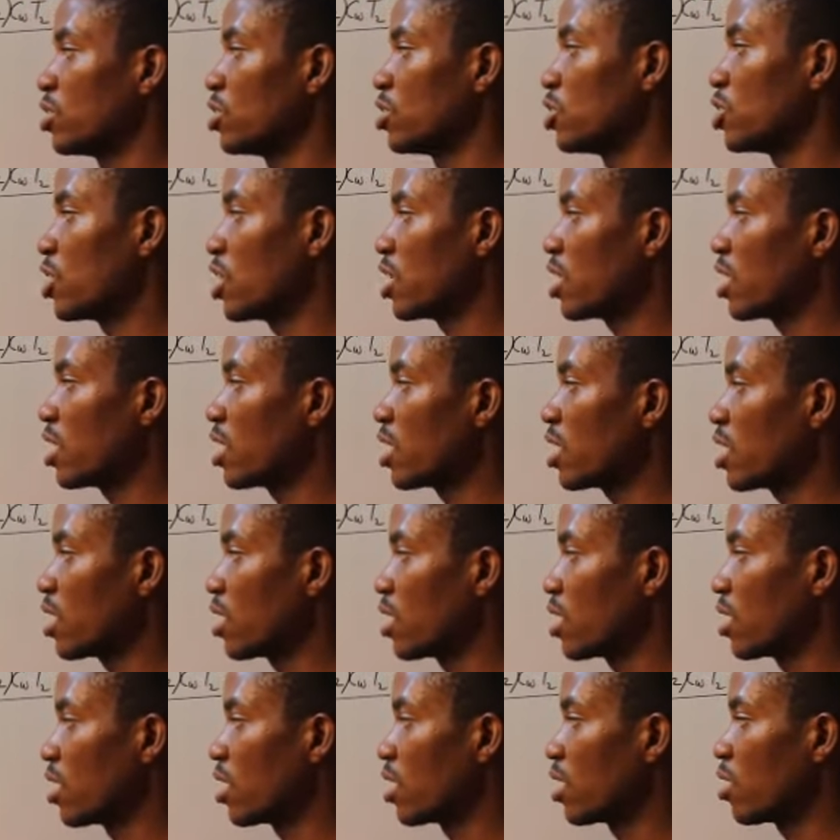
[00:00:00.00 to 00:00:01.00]

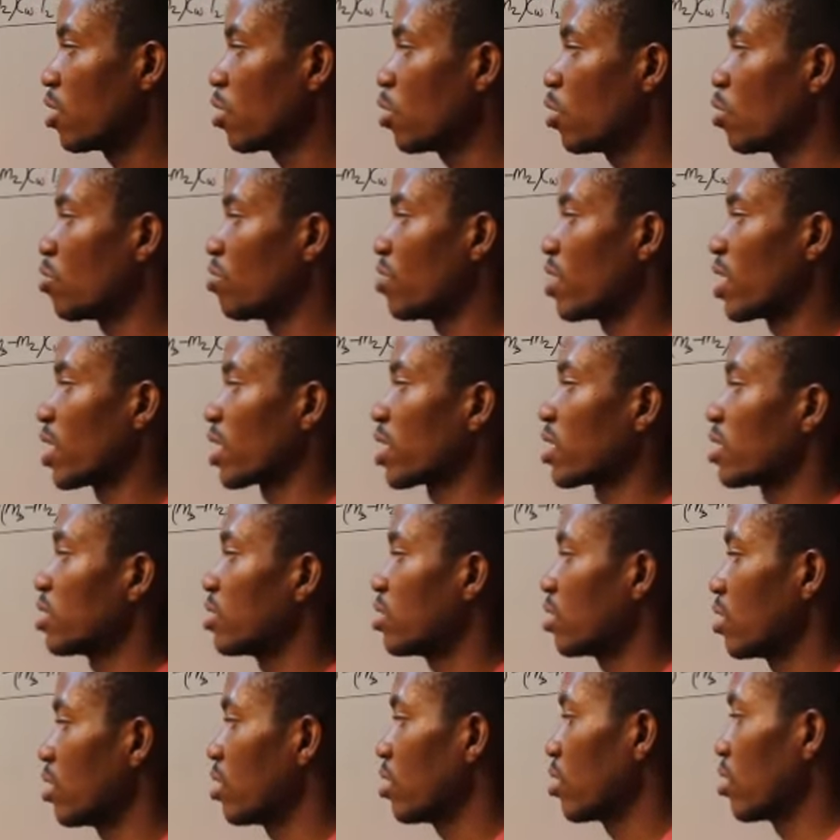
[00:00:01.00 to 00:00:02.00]
J over
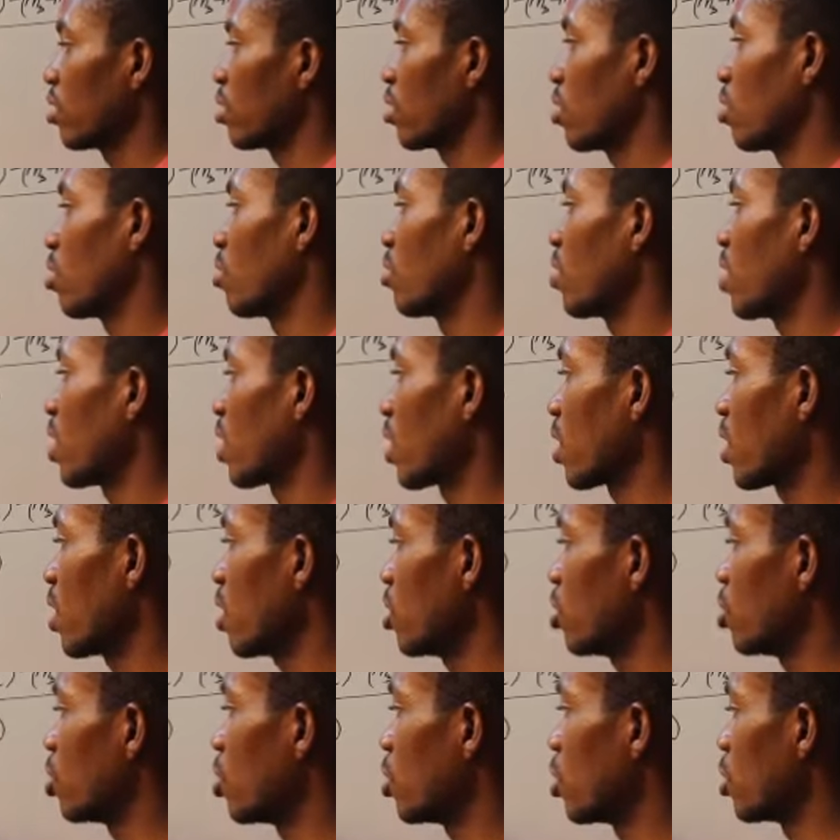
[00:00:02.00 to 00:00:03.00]

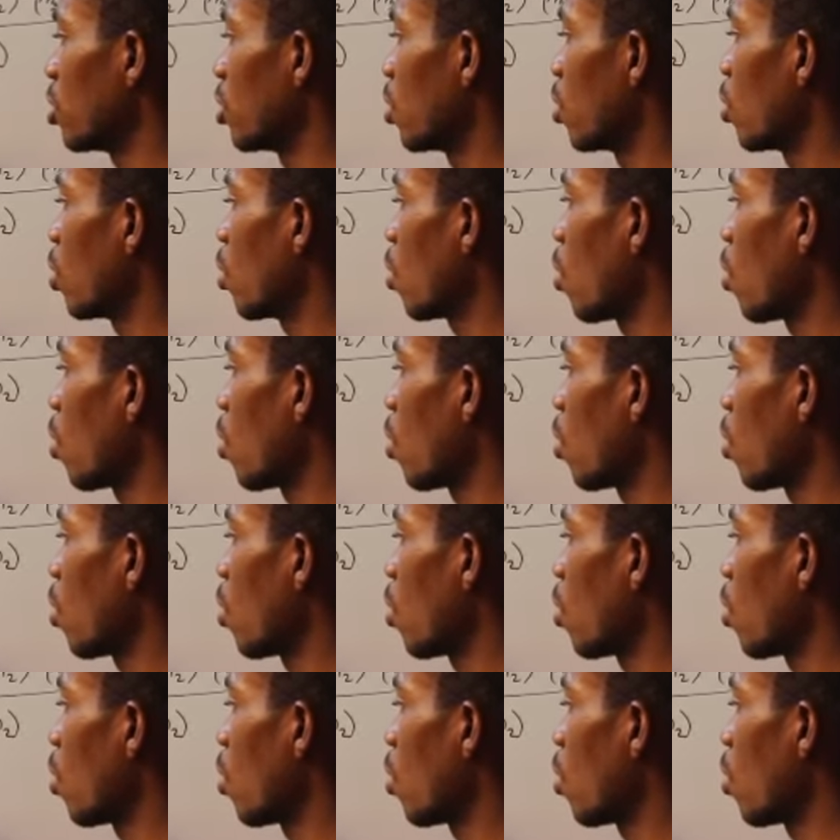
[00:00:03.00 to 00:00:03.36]
kg